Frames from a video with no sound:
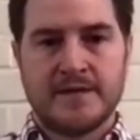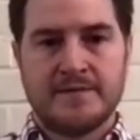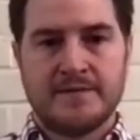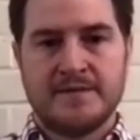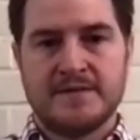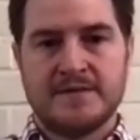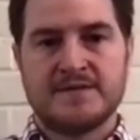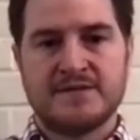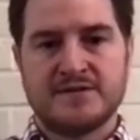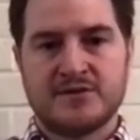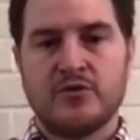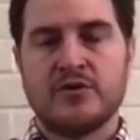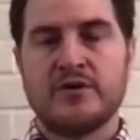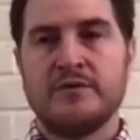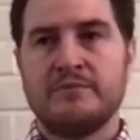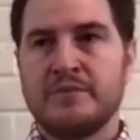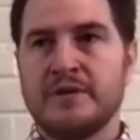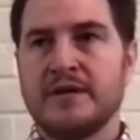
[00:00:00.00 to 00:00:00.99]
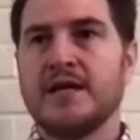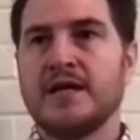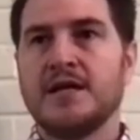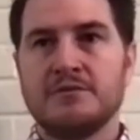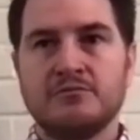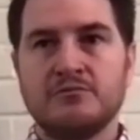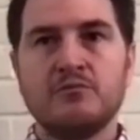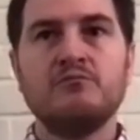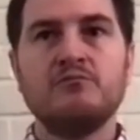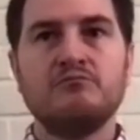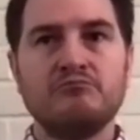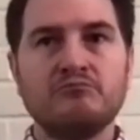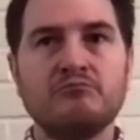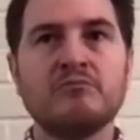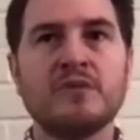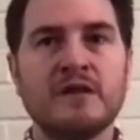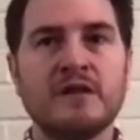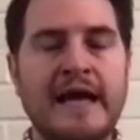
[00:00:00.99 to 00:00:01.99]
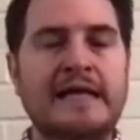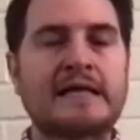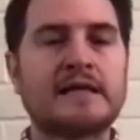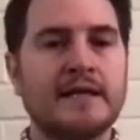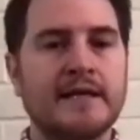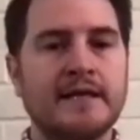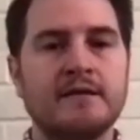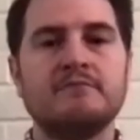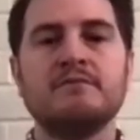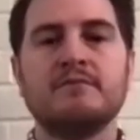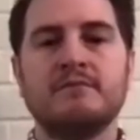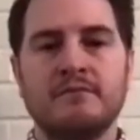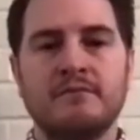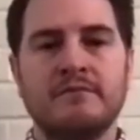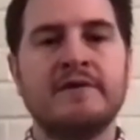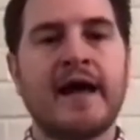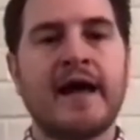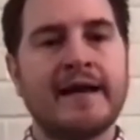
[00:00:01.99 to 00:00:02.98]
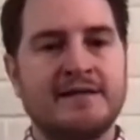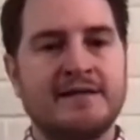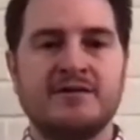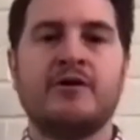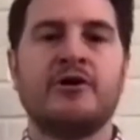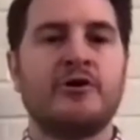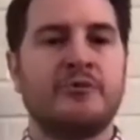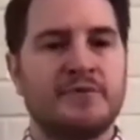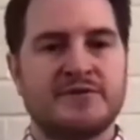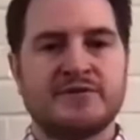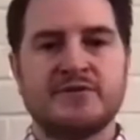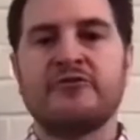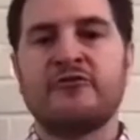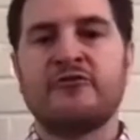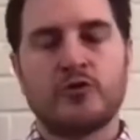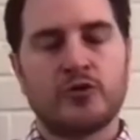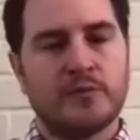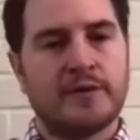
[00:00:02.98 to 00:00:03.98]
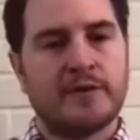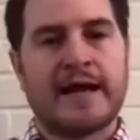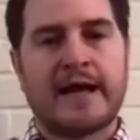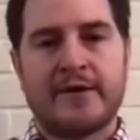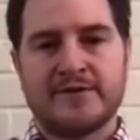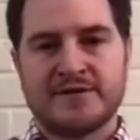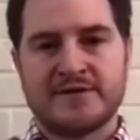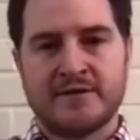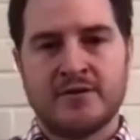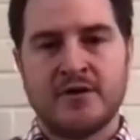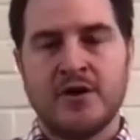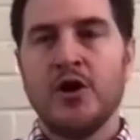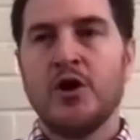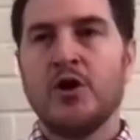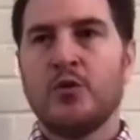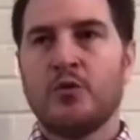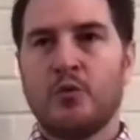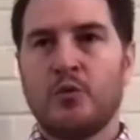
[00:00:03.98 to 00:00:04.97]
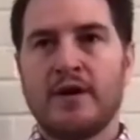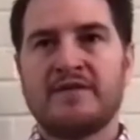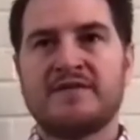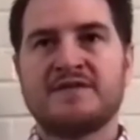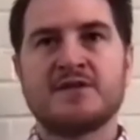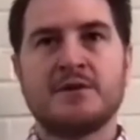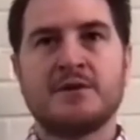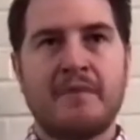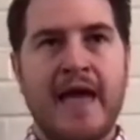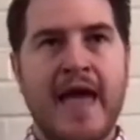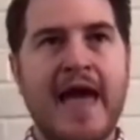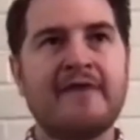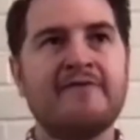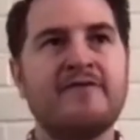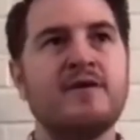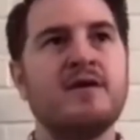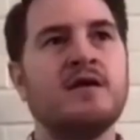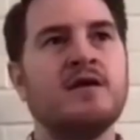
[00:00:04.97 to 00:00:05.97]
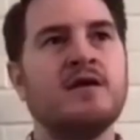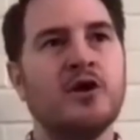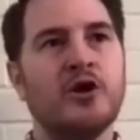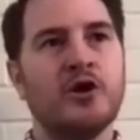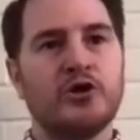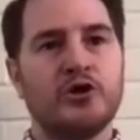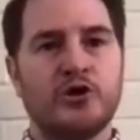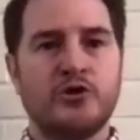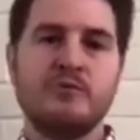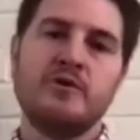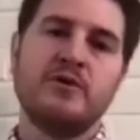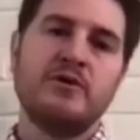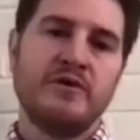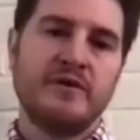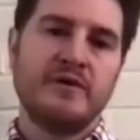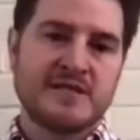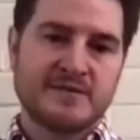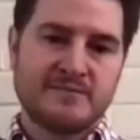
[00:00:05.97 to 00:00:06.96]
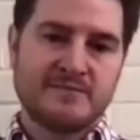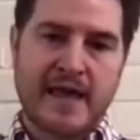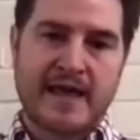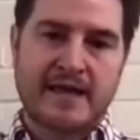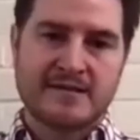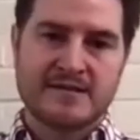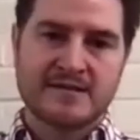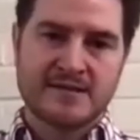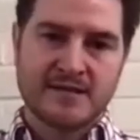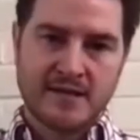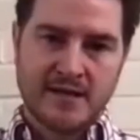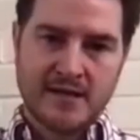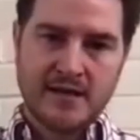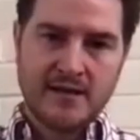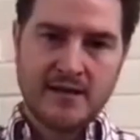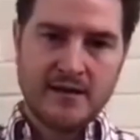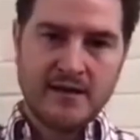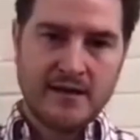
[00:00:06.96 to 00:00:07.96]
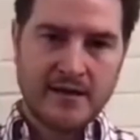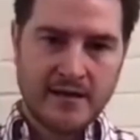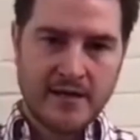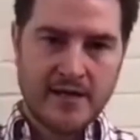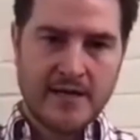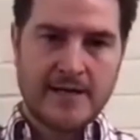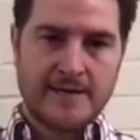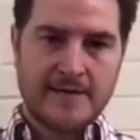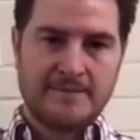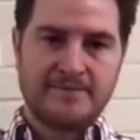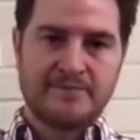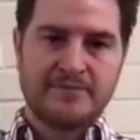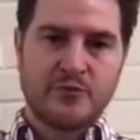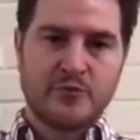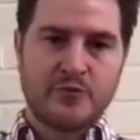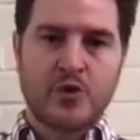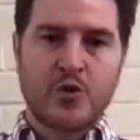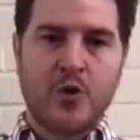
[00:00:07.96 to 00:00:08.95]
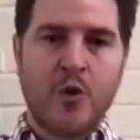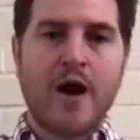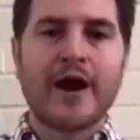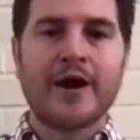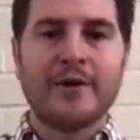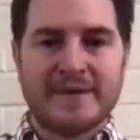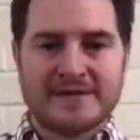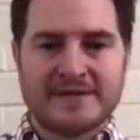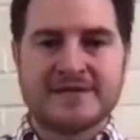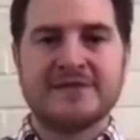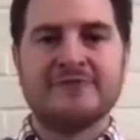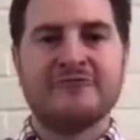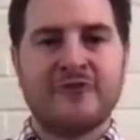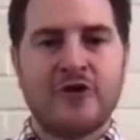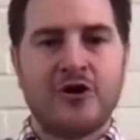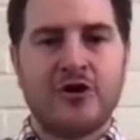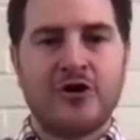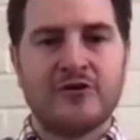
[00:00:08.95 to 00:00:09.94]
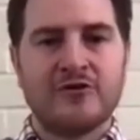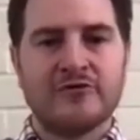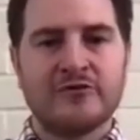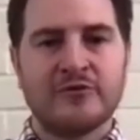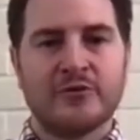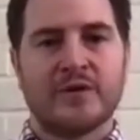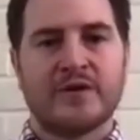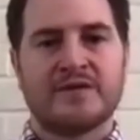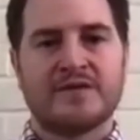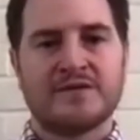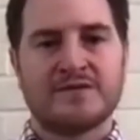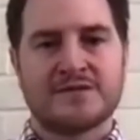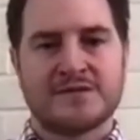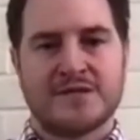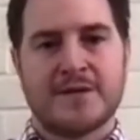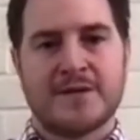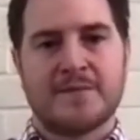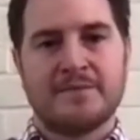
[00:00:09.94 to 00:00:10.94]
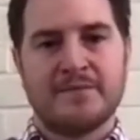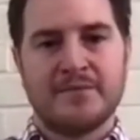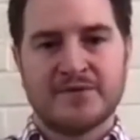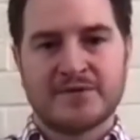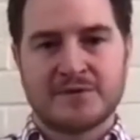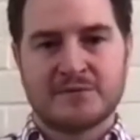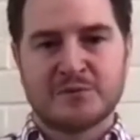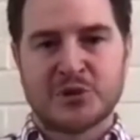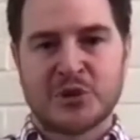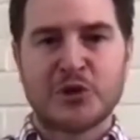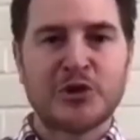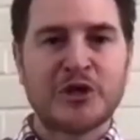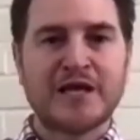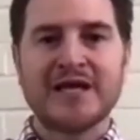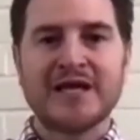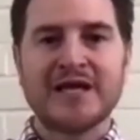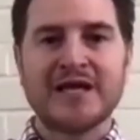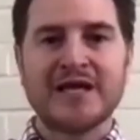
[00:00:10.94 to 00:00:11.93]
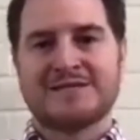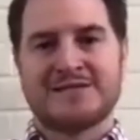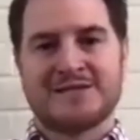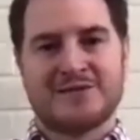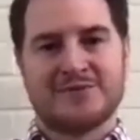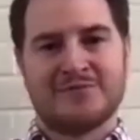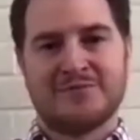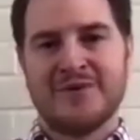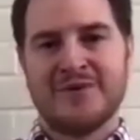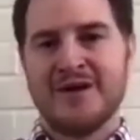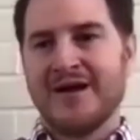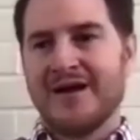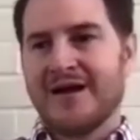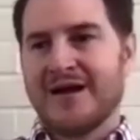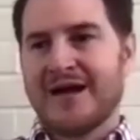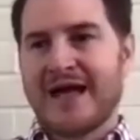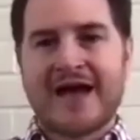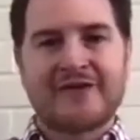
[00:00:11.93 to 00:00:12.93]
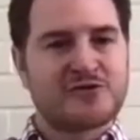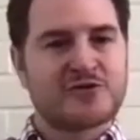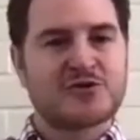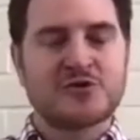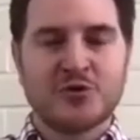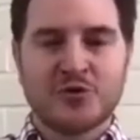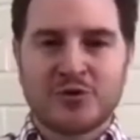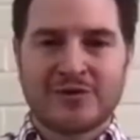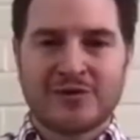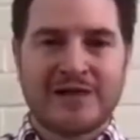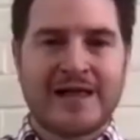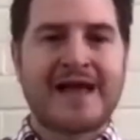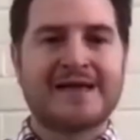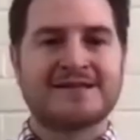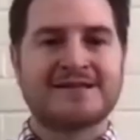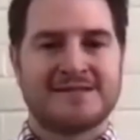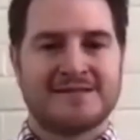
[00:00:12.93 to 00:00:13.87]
This is going to be likely 90 to 100% affordable housing with some heavy community space requirements involved, with some learning and some after school classes